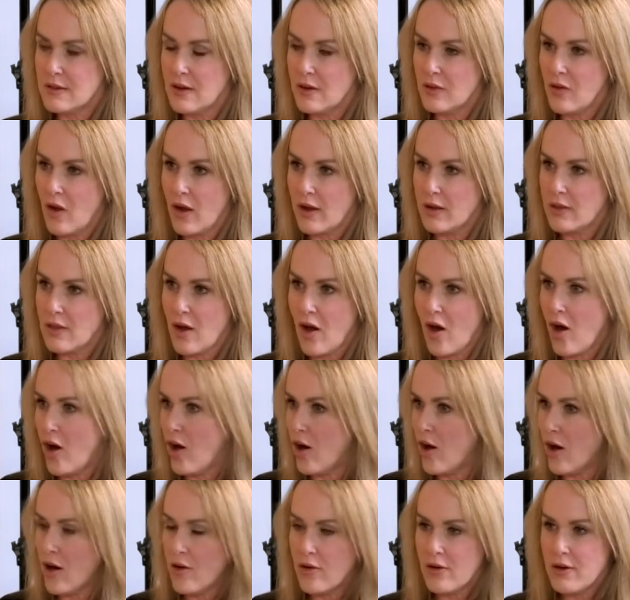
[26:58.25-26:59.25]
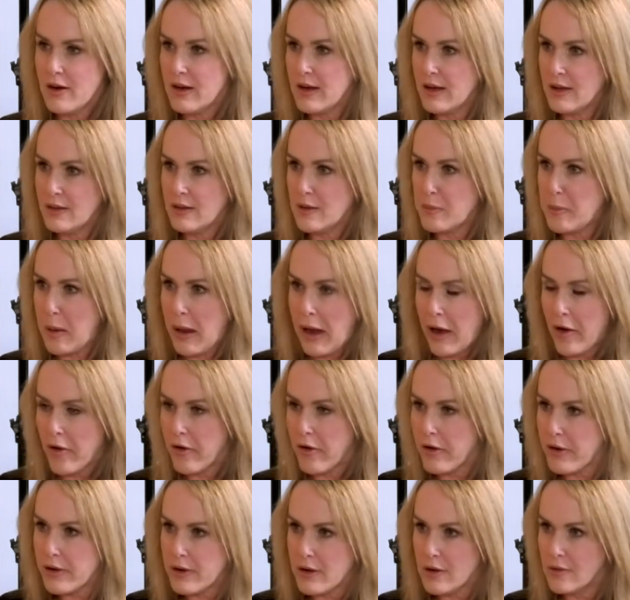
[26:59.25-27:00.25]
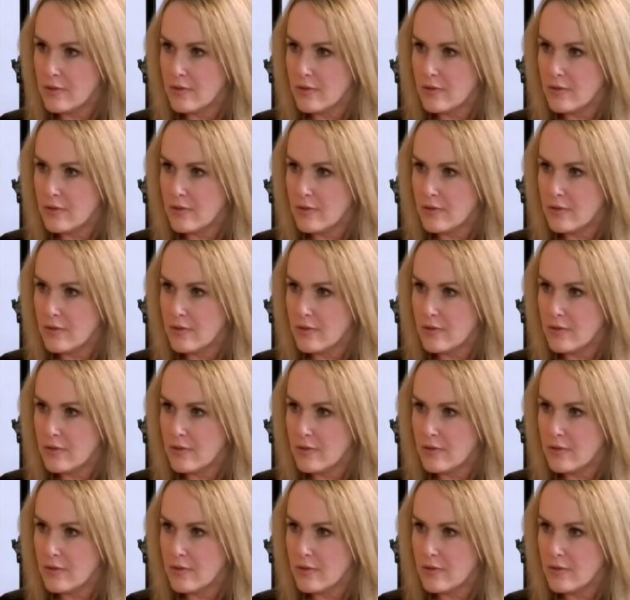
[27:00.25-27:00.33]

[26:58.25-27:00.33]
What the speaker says: like the irony and the parody